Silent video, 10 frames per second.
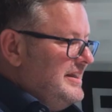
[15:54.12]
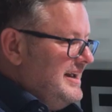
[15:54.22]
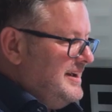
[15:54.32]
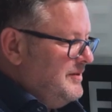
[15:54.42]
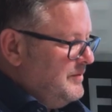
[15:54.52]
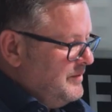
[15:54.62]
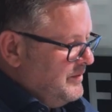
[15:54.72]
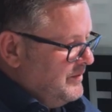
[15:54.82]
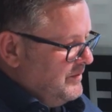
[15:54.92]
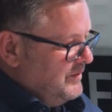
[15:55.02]
Now I think
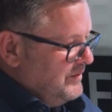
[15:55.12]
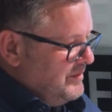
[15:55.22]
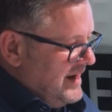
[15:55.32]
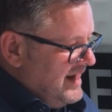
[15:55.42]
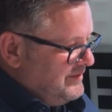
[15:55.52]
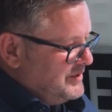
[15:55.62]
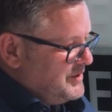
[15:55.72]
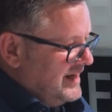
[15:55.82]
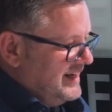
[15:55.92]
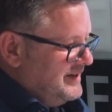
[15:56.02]
we might have to
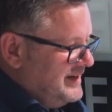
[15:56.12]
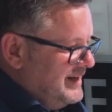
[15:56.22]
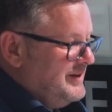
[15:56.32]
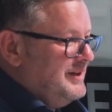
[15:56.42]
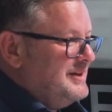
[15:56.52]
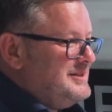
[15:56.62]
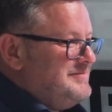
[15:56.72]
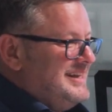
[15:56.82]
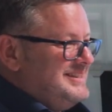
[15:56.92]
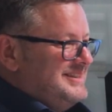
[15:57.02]
try to get you a lux
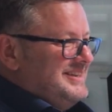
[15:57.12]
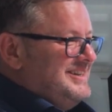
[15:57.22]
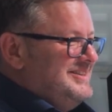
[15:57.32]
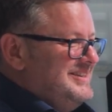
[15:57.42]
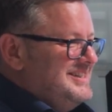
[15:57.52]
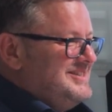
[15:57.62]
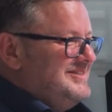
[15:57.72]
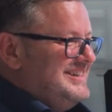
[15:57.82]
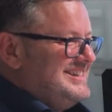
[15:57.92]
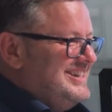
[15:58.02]
capacitor so you can do
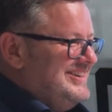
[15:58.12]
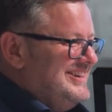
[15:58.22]
this with this